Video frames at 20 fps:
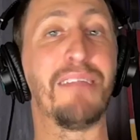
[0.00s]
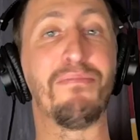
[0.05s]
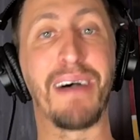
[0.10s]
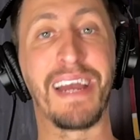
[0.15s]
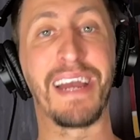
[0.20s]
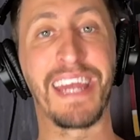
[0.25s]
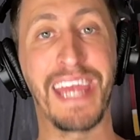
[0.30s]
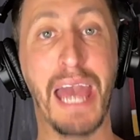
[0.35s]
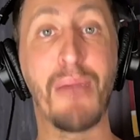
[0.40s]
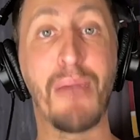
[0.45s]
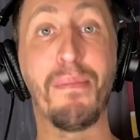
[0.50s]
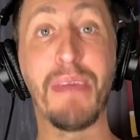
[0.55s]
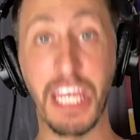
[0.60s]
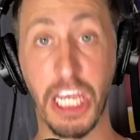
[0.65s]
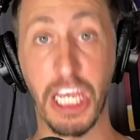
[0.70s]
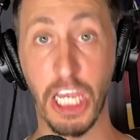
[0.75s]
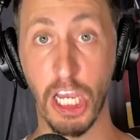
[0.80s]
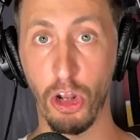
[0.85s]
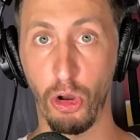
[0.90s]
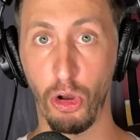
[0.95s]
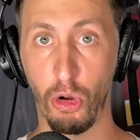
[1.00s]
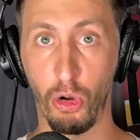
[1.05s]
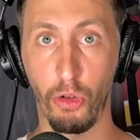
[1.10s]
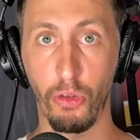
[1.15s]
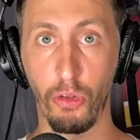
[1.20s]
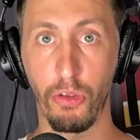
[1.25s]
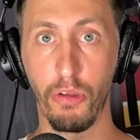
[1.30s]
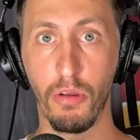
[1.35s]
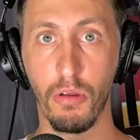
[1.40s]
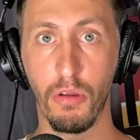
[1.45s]
in Miami get
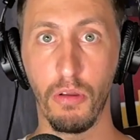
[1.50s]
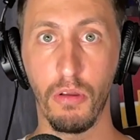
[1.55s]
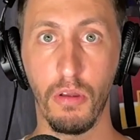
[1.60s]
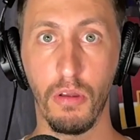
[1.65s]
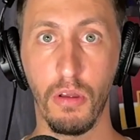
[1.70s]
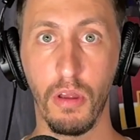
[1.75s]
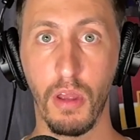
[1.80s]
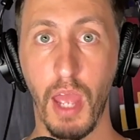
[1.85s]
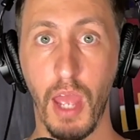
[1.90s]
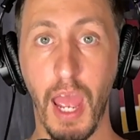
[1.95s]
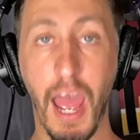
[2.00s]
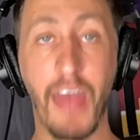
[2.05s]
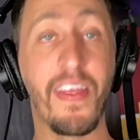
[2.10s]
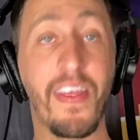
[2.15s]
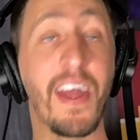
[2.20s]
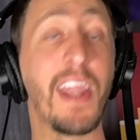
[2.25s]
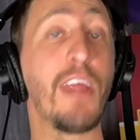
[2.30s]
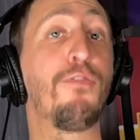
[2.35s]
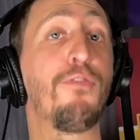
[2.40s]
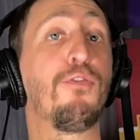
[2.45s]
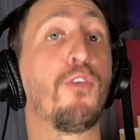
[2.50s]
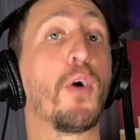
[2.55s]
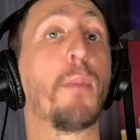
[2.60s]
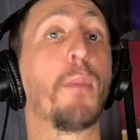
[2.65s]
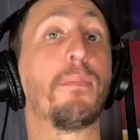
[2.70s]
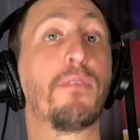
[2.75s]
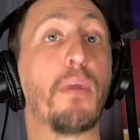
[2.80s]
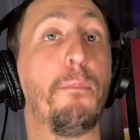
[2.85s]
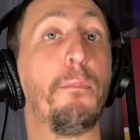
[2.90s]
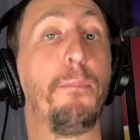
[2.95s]
old, and then he
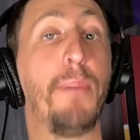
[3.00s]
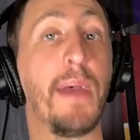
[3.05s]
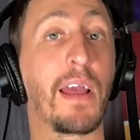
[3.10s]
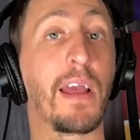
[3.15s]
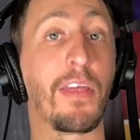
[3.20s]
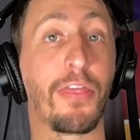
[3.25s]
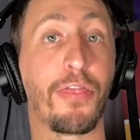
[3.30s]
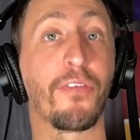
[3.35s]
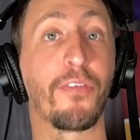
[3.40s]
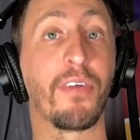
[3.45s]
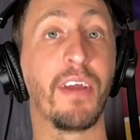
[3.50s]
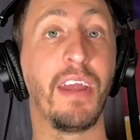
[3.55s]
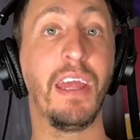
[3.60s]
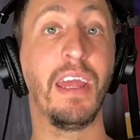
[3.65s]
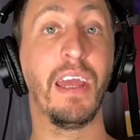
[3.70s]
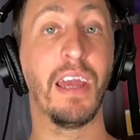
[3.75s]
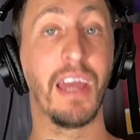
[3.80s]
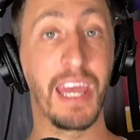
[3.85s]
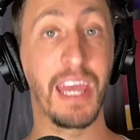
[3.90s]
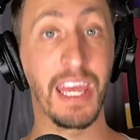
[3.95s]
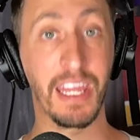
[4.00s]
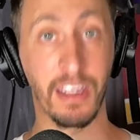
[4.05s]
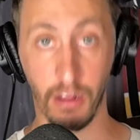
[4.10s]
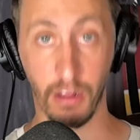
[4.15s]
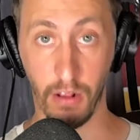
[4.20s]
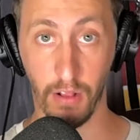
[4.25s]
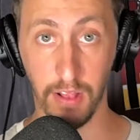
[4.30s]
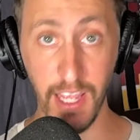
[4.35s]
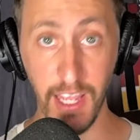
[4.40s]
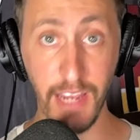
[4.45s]
forms a Big Three
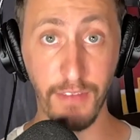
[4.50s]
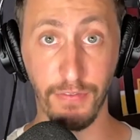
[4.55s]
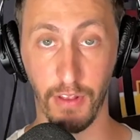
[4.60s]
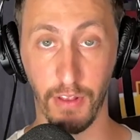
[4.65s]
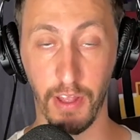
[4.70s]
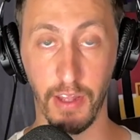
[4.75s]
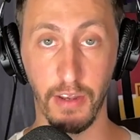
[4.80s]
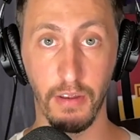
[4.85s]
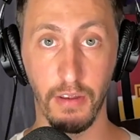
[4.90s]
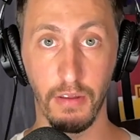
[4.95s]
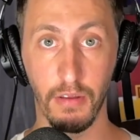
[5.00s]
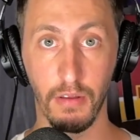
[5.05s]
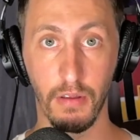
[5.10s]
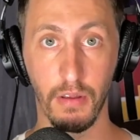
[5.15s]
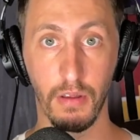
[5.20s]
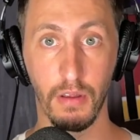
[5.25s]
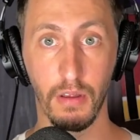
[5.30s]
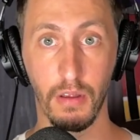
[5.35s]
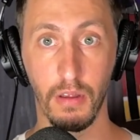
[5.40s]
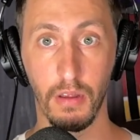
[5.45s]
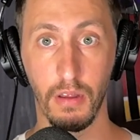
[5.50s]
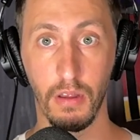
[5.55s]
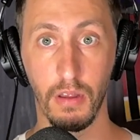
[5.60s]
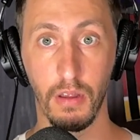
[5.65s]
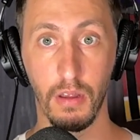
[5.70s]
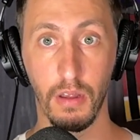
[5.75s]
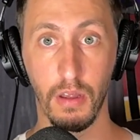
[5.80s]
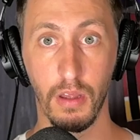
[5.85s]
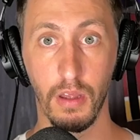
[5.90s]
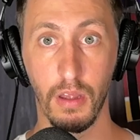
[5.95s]
in Cleveland,
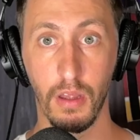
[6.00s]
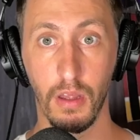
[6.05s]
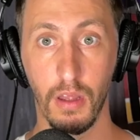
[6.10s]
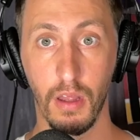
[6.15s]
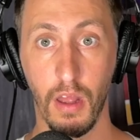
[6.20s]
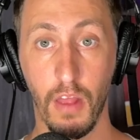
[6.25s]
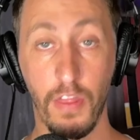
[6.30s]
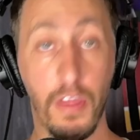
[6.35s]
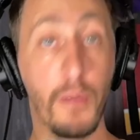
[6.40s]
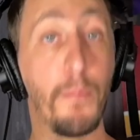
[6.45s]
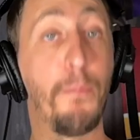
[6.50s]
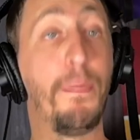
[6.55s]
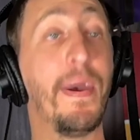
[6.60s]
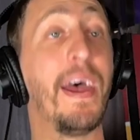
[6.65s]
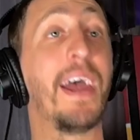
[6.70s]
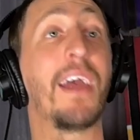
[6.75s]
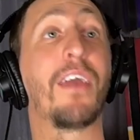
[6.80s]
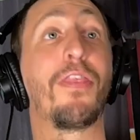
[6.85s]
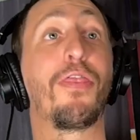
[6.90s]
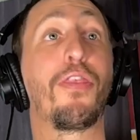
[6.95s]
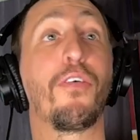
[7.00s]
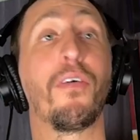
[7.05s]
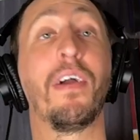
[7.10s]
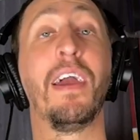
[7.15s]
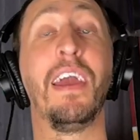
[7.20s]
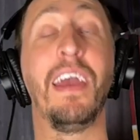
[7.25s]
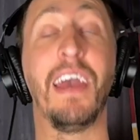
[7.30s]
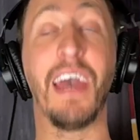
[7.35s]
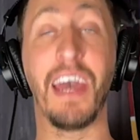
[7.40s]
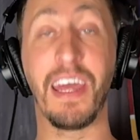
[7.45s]
The big
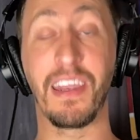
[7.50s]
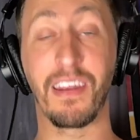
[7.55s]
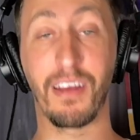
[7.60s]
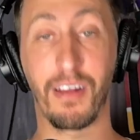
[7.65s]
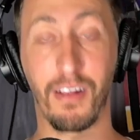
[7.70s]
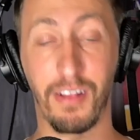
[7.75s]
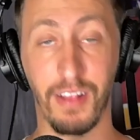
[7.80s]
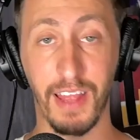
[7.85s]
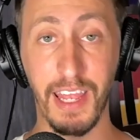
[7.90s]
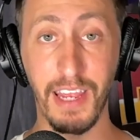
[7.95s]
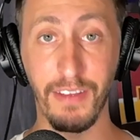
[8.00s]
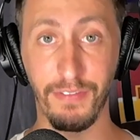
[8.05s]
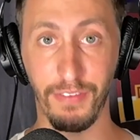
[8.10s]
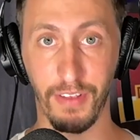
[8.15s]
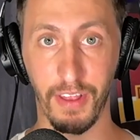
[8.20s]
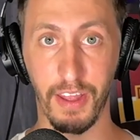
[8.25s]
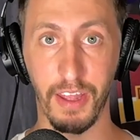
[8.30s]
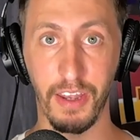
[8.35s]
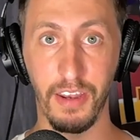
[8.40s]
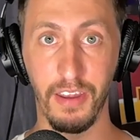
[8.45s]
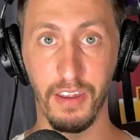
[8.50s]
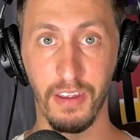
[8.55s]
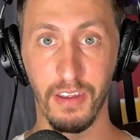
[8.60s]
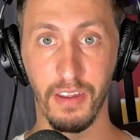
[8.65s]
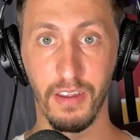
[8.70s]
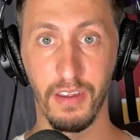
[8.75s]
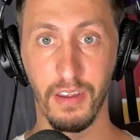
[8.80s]
three in Cleveland